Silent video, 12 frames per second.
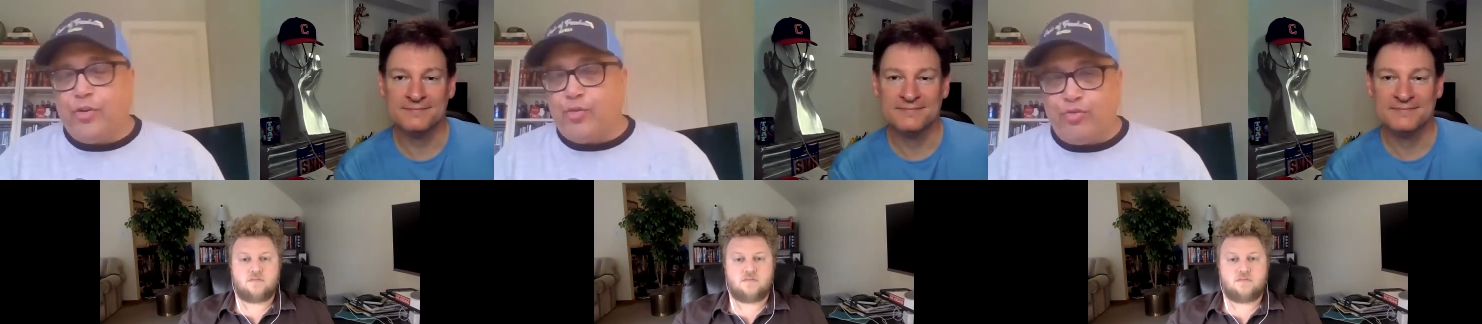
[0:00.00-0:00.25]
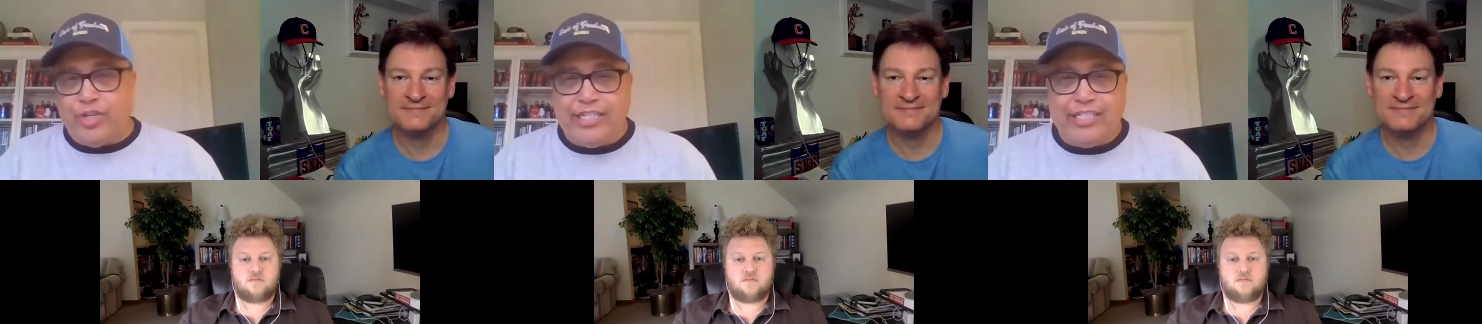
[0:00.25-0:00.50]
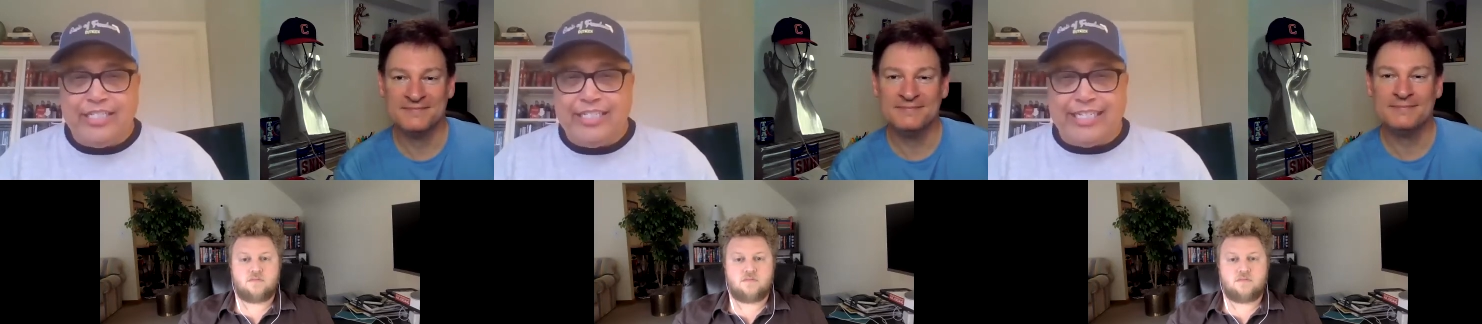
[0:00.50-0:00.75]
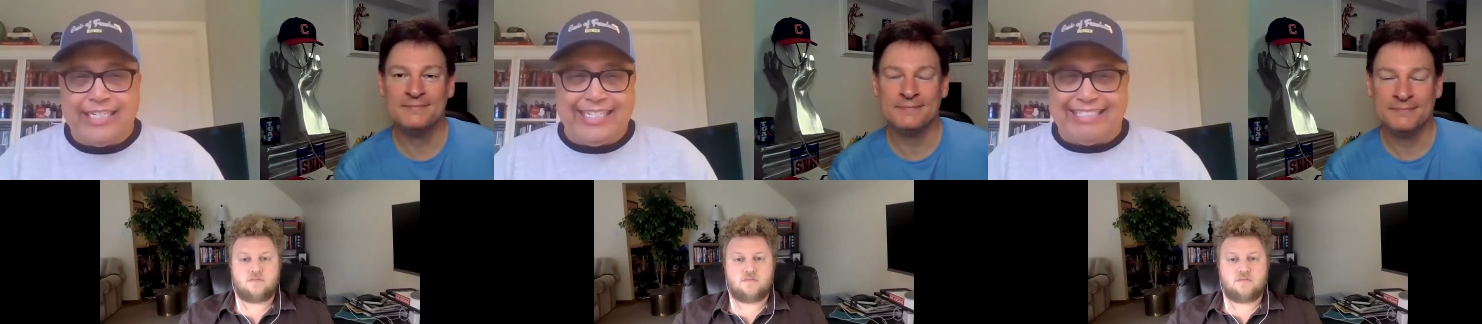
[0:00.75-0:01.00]

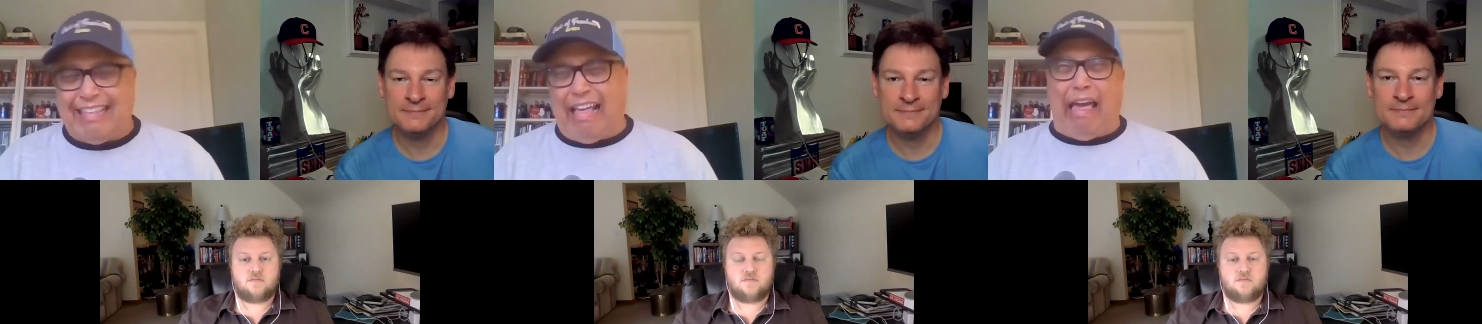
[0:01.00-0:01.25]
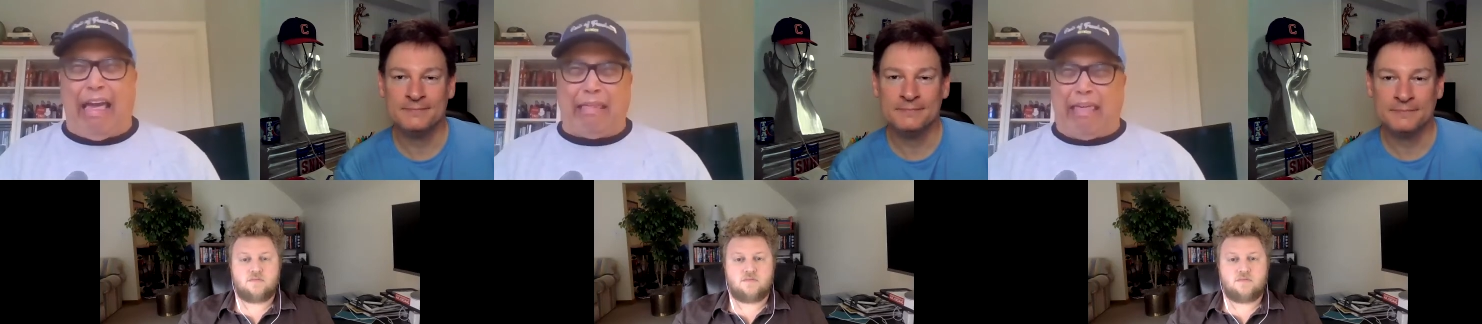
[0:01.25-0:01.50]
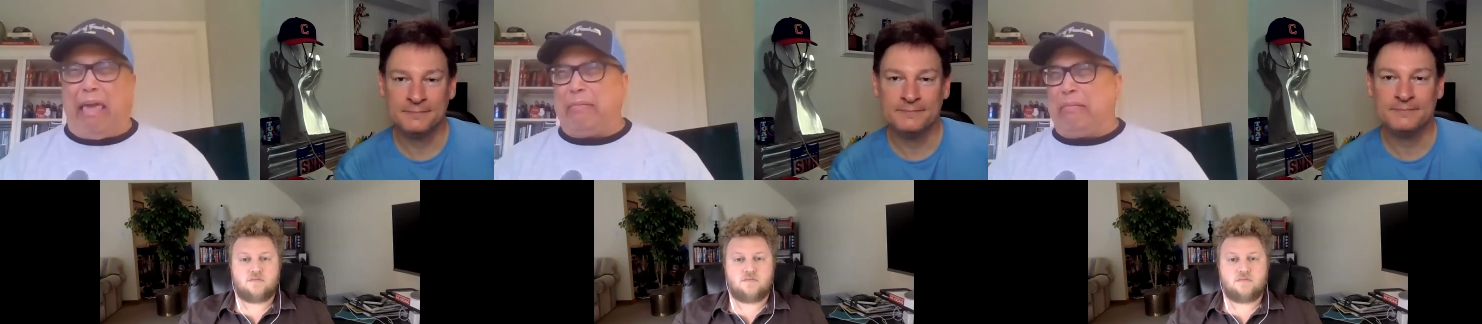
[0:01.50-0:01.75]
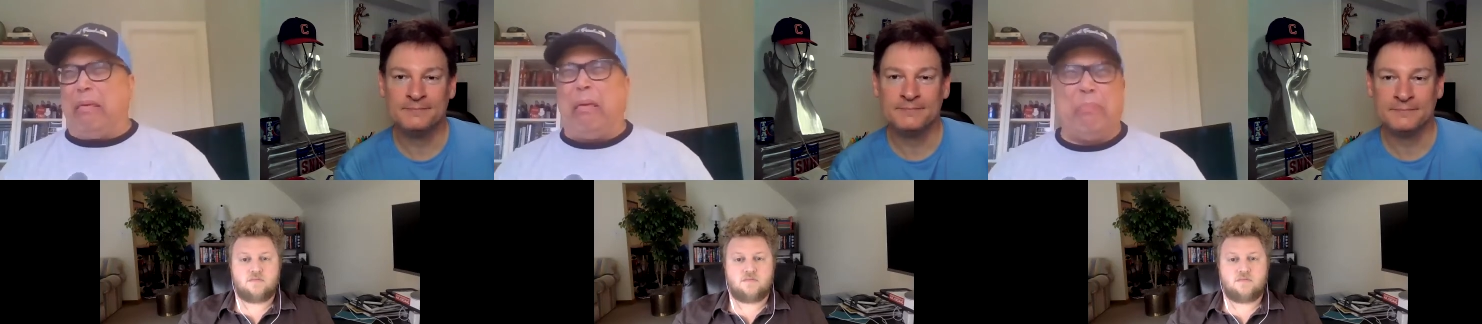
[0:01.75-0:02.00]
Speaker 1: cringe and it's
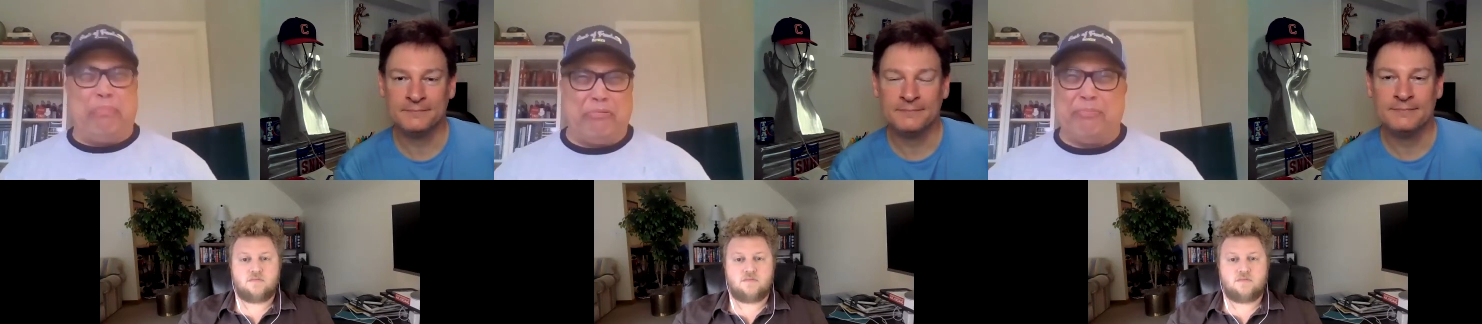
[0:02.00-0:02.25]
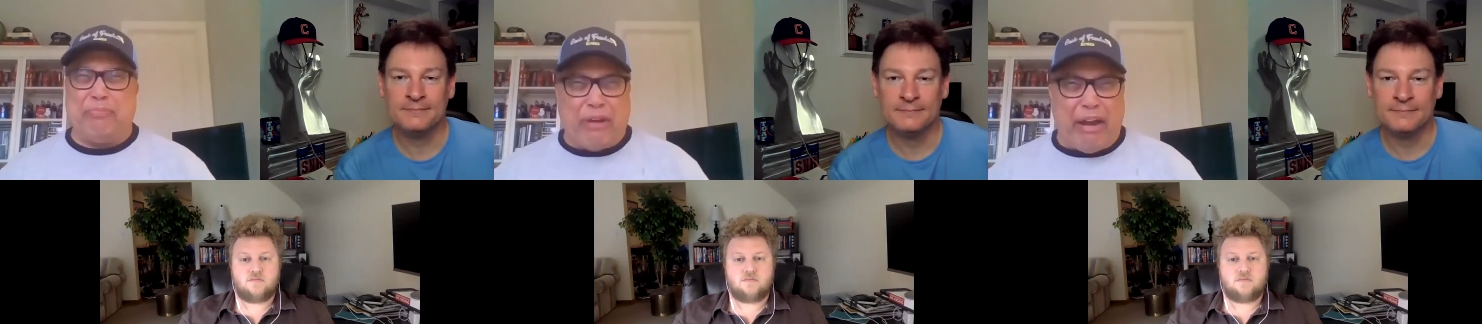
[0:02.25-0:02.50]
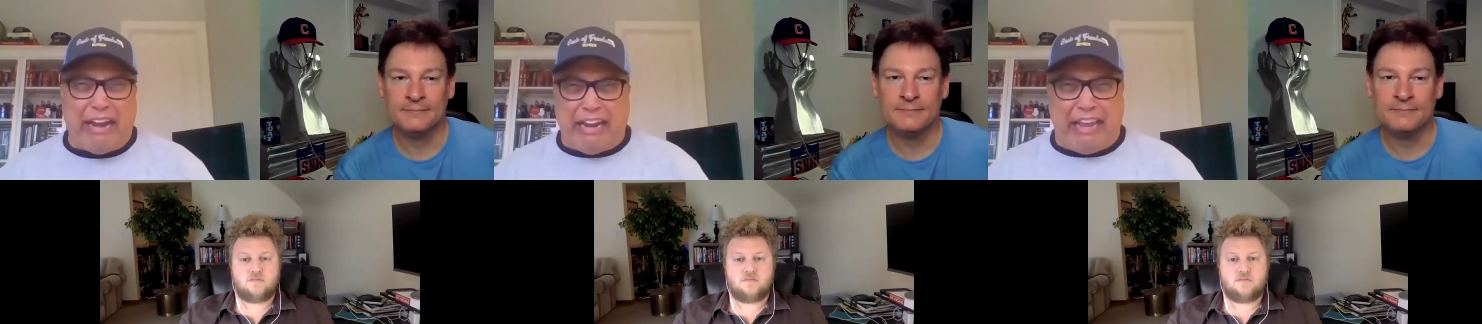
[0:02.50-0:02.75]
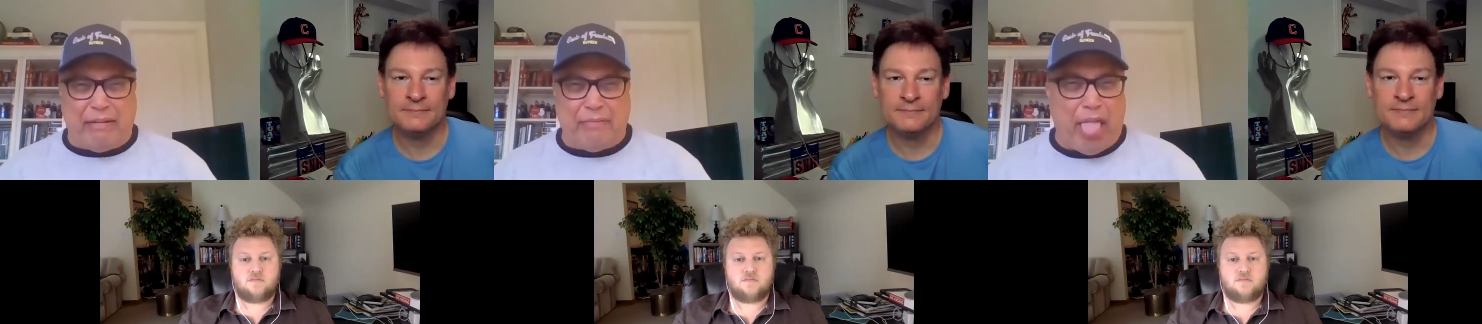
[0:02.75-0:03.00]
ah, that ah
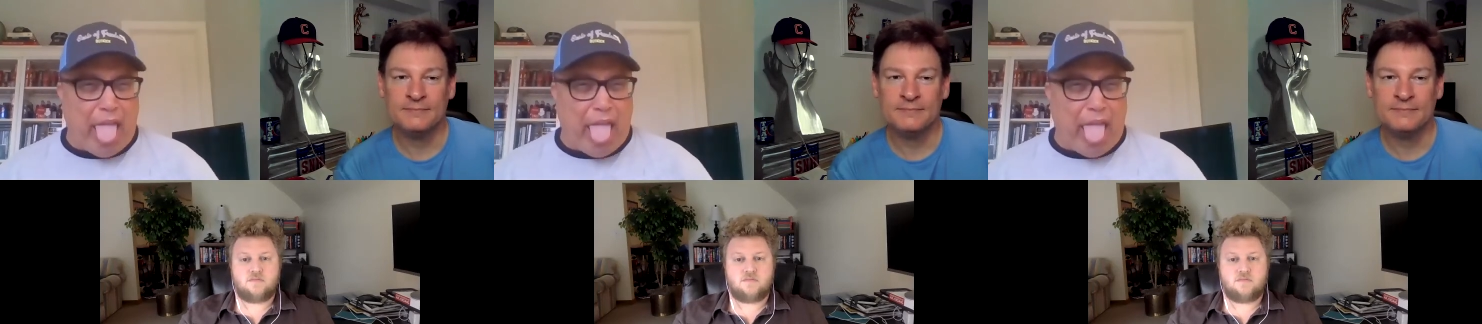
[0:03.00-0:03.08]
Brady.